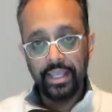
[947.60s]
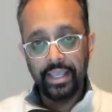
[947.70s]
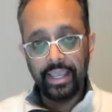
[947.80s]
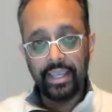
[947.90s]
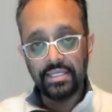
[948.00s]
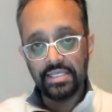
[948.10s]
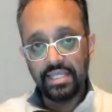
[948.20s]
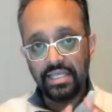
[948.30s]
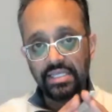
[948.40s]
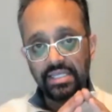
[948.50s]
is they
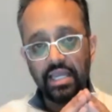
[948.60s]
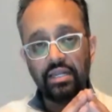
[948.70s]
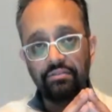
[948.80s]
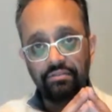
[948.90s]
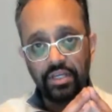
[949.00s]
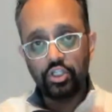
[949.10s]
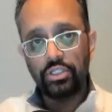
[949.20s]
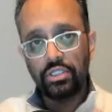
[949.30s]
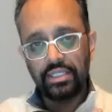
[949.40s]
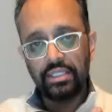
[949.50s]
set a
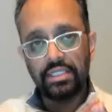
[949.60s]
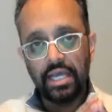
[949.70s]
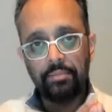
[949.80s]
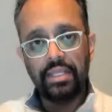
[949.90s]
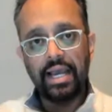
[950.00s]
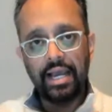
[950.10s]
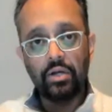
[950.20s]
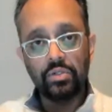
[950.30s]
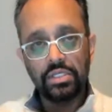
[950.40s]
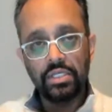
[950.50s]
vision at the top of the
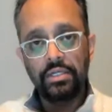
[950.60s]
house